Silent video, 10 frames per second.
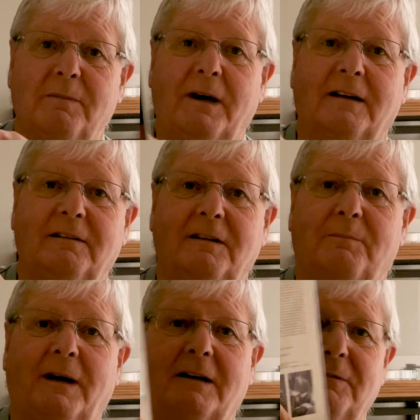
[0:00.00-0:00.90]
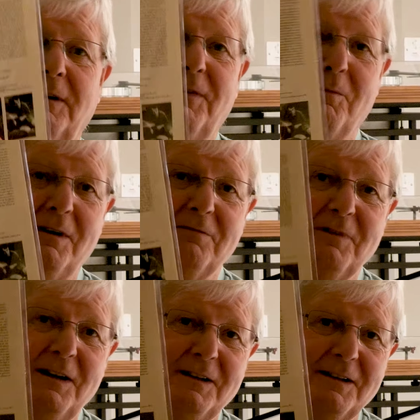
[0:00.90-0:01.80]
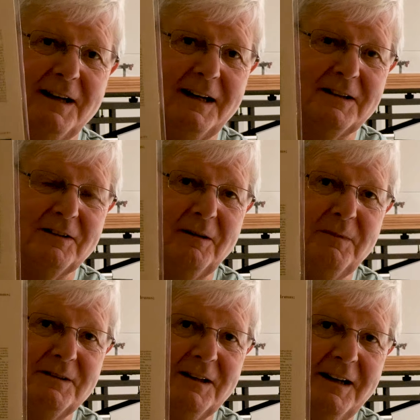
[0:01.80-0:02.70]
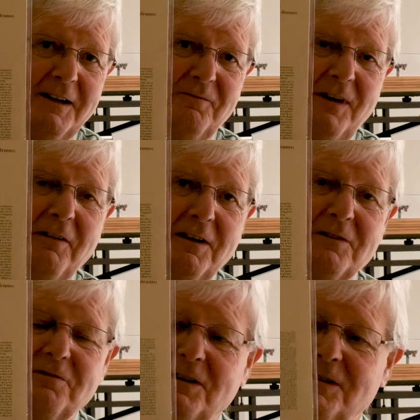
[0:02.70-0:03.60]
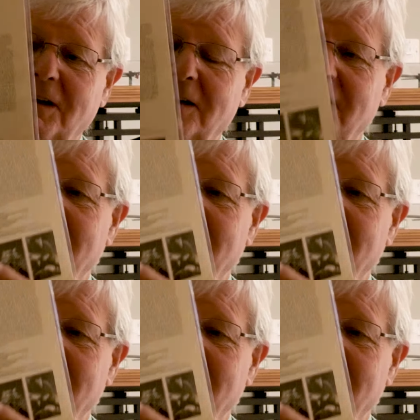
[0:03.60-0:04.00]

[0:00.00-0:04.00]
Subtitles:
the back of it if you want to read it at any time. It's very interesting.